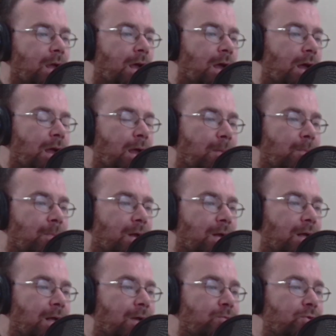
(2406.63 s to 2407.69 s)

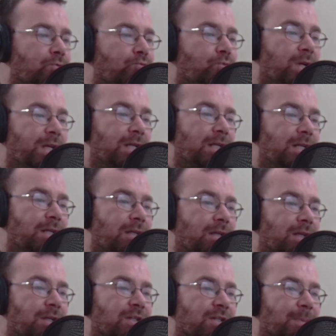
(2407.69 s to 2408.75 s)
I was really
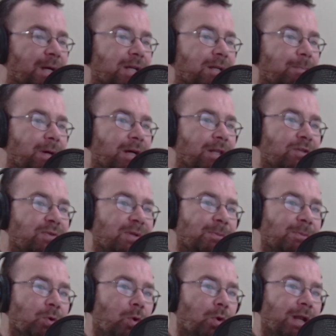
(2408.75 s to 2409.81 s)
inspired by this film
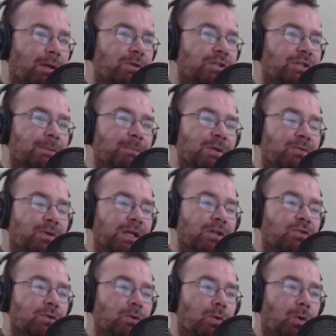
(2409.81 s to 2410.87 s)
to go down a similar vein,
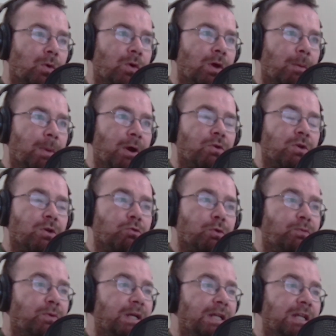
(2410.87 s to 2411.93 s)
so American
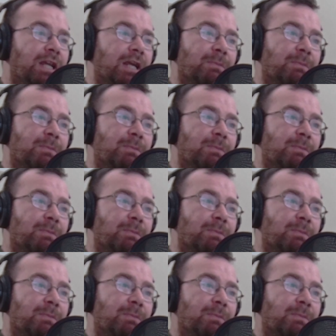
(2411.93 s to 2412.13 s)
Graffiti came to